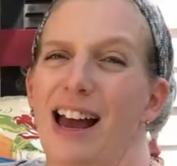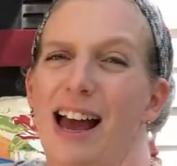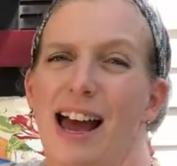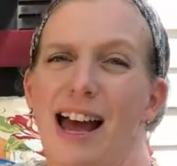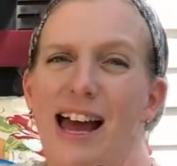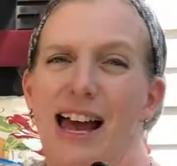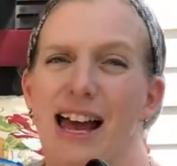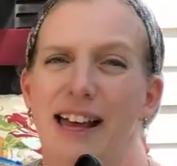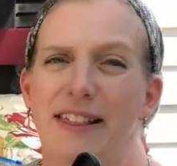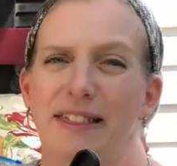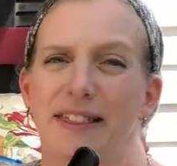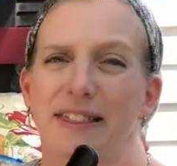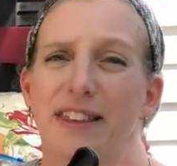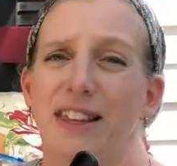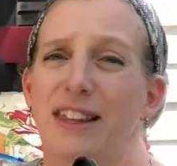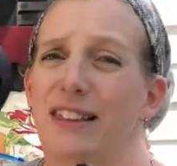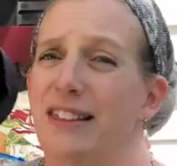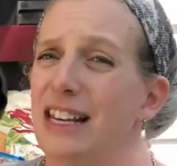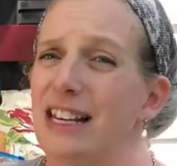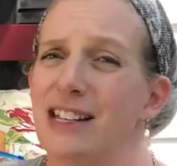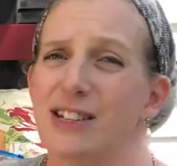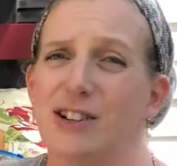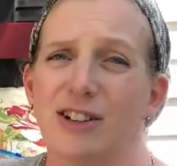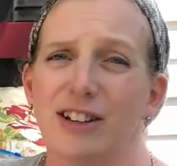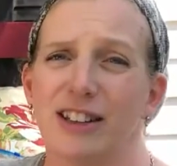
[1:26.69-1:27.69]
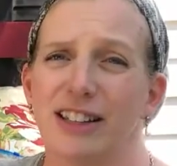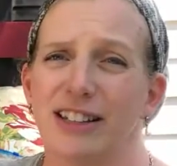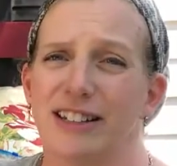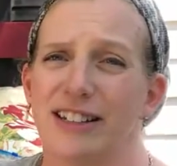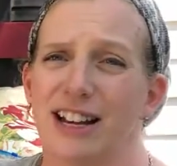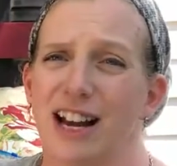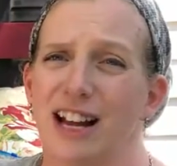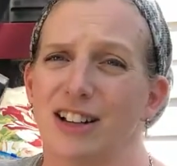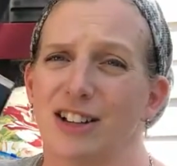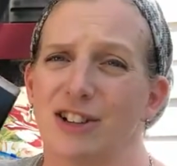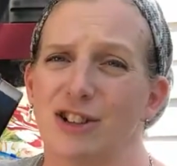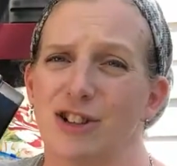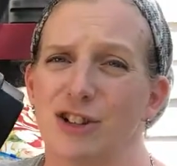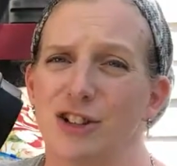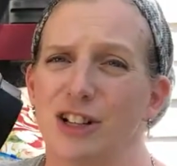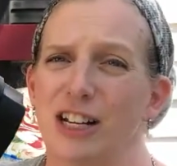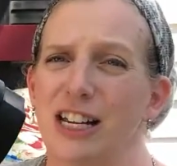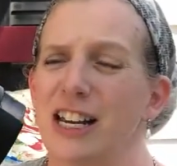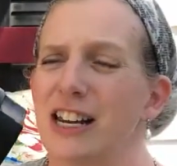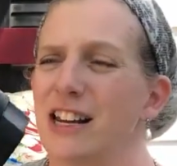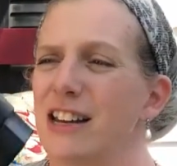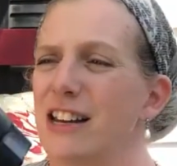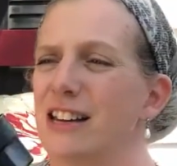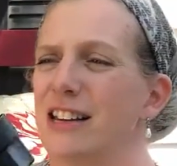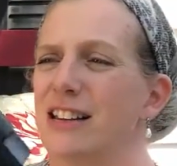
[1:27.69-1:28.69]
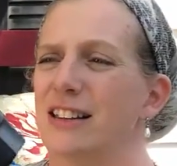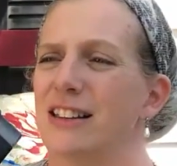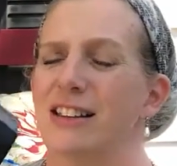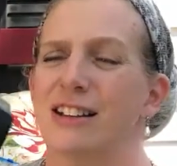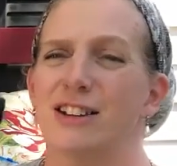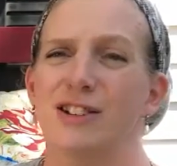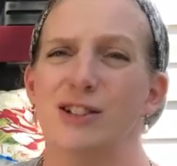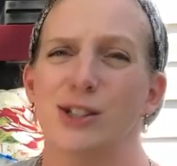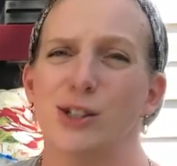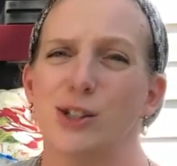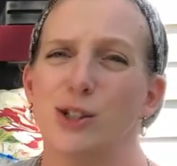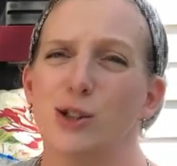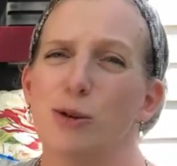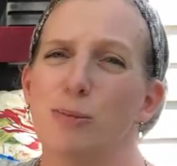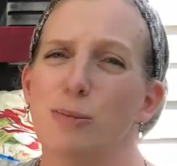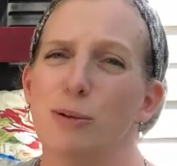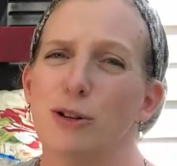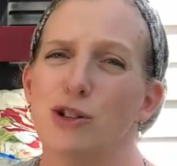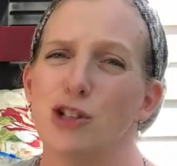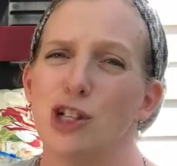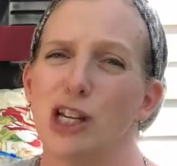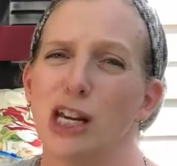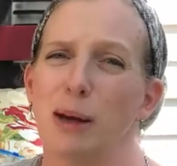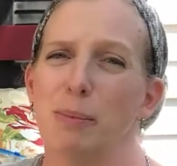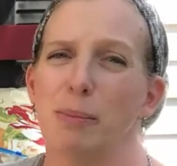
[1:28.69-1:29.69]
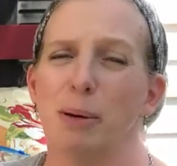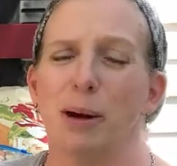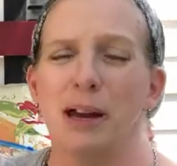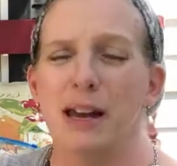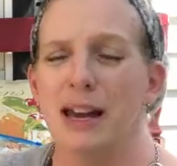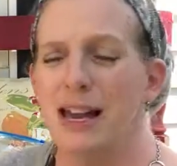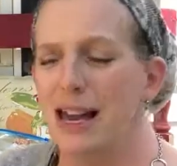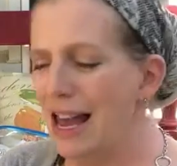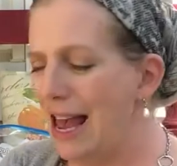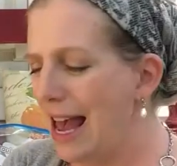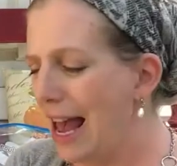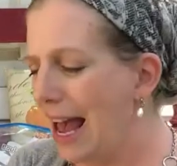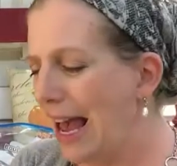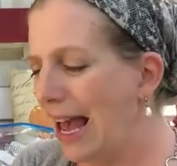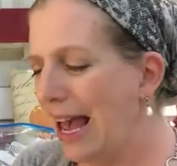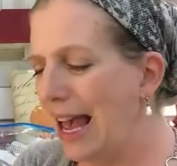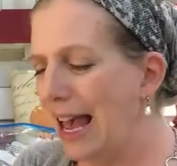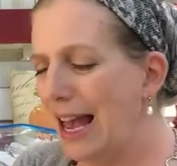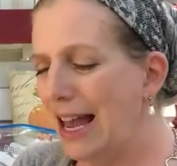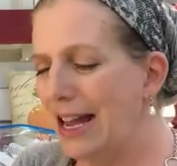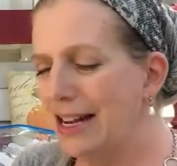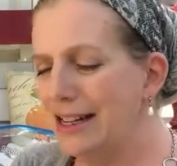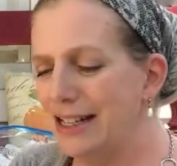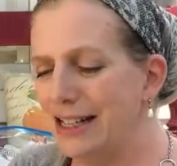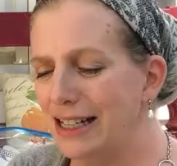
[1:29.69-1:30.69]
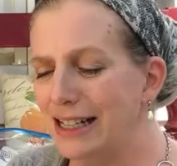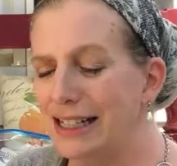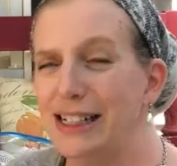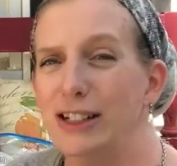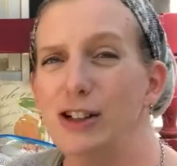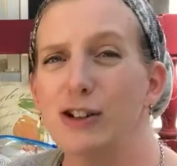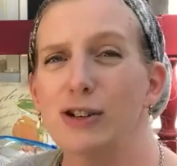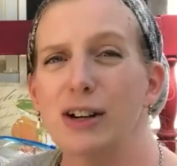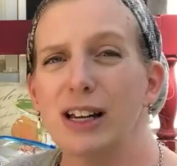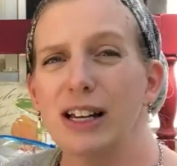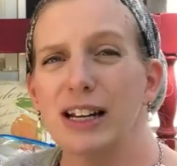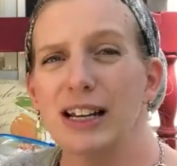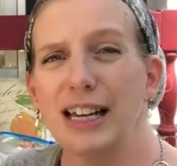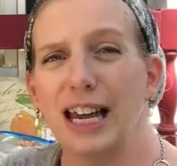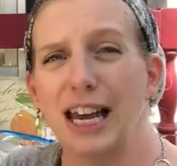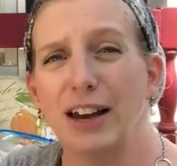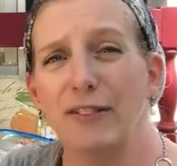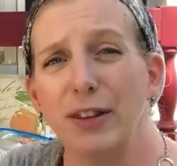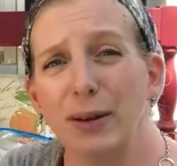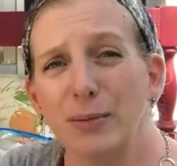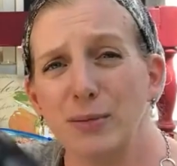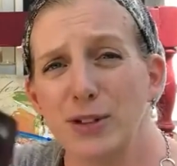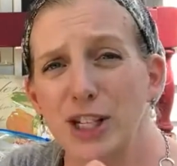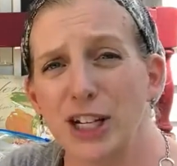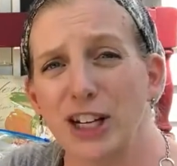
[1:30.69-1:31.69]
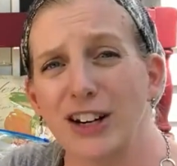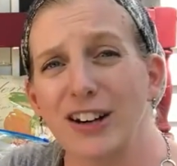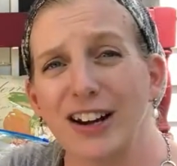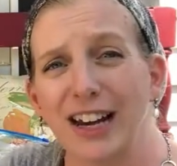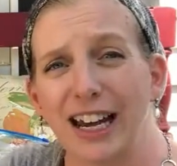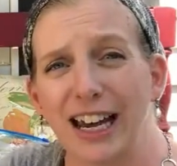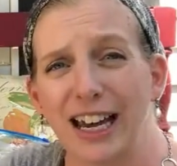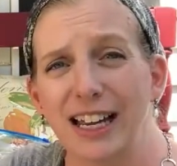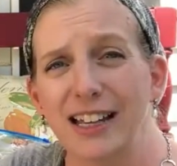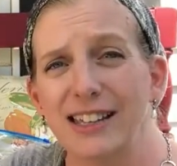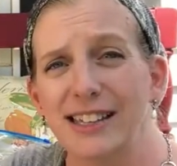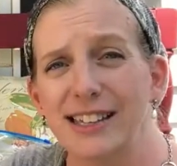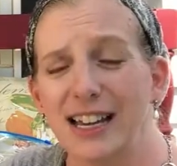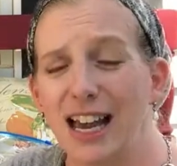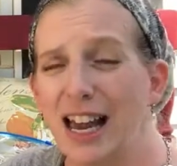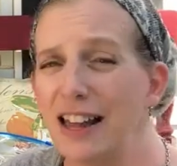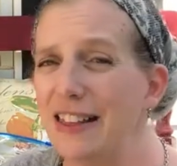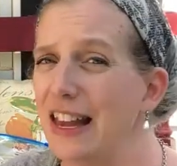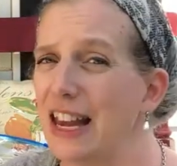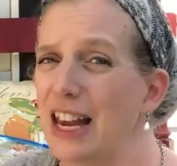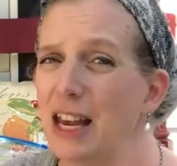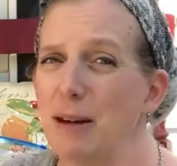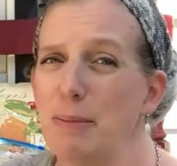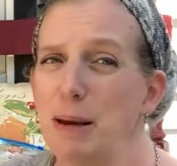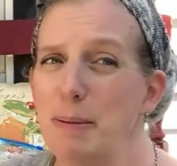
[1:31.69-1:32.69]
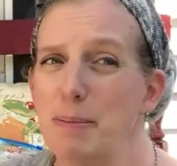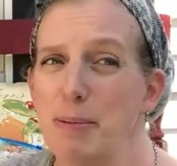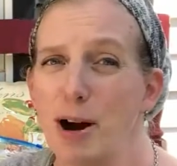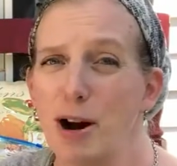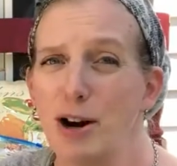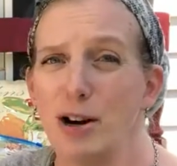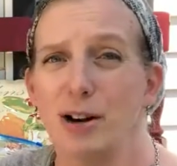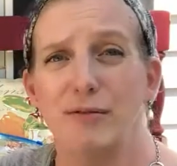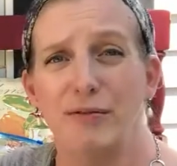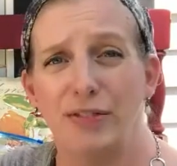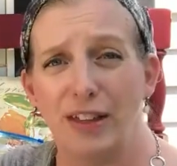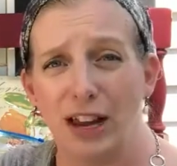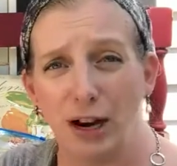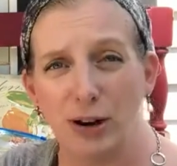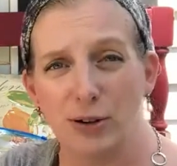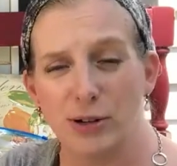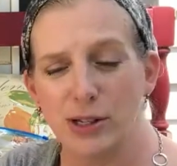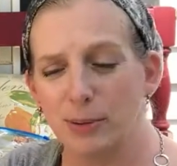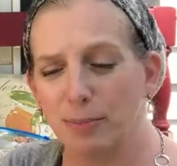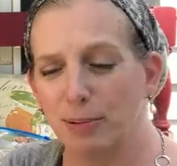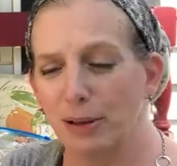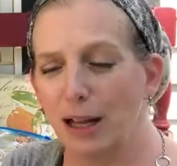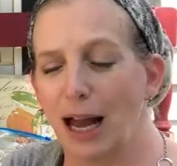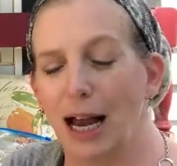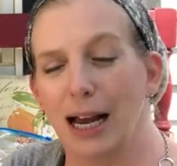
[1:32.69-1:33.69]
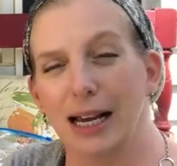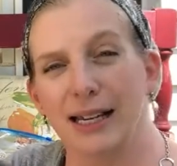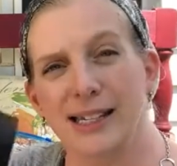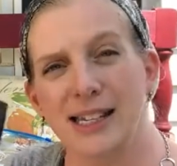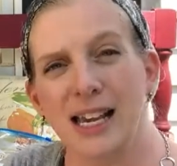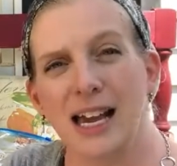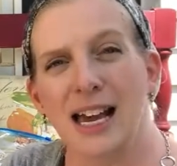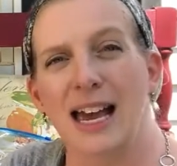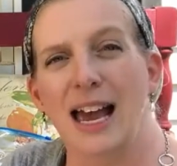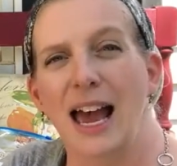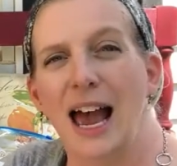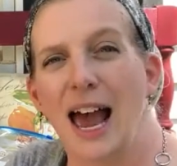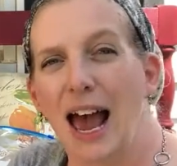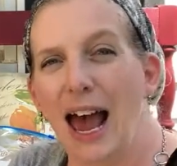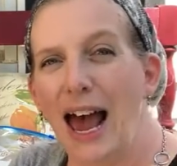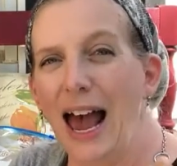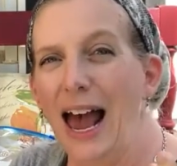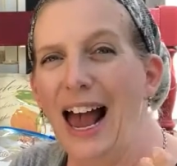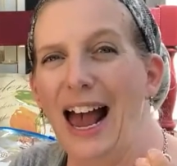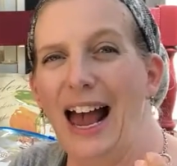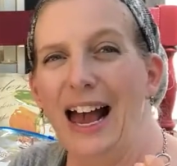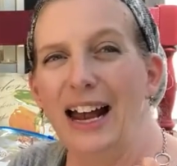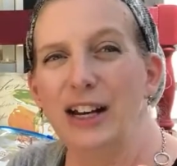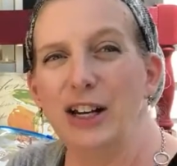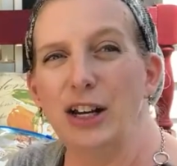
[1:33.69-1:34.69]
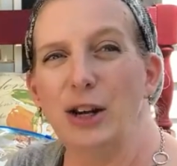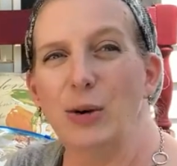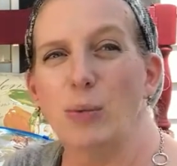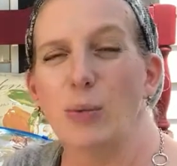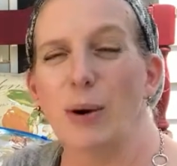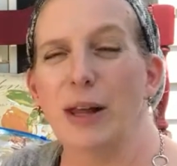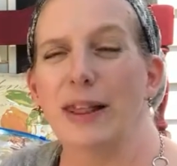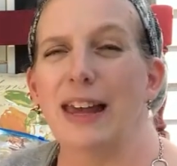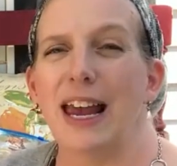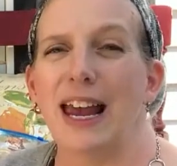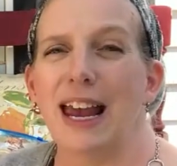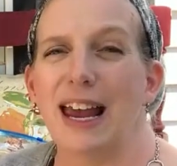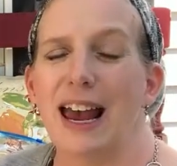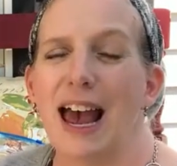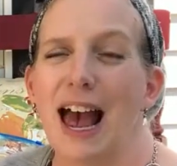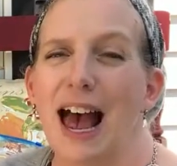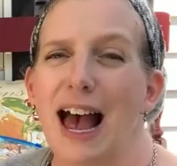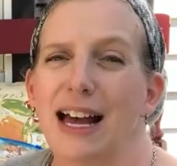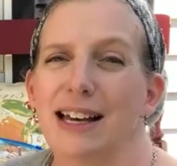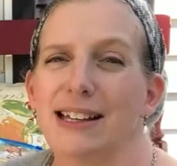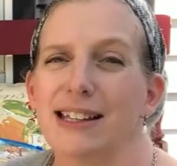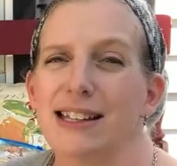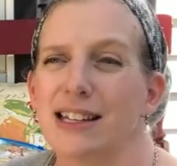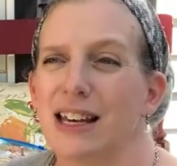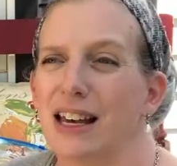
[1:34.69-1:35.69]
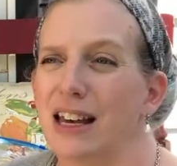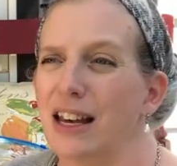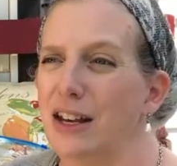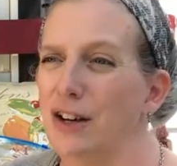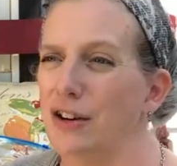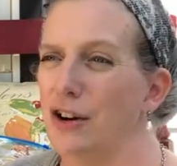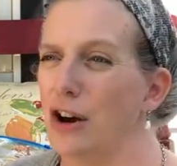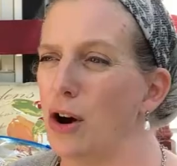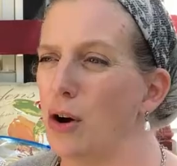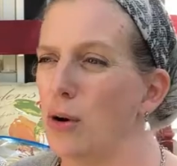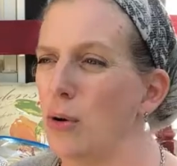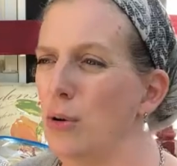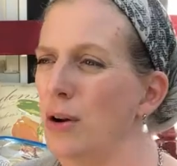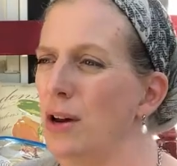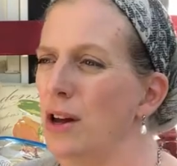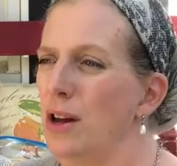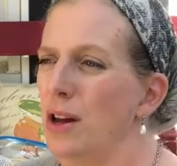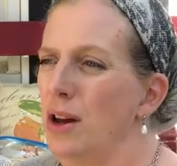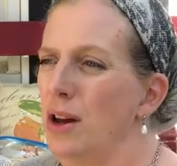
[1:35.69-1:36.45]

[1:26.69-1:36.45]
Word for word: And these are at the Dollar Tree. They're super cheap. And you can give them to your kids and they can be part of their supplies. And when they ask, you know,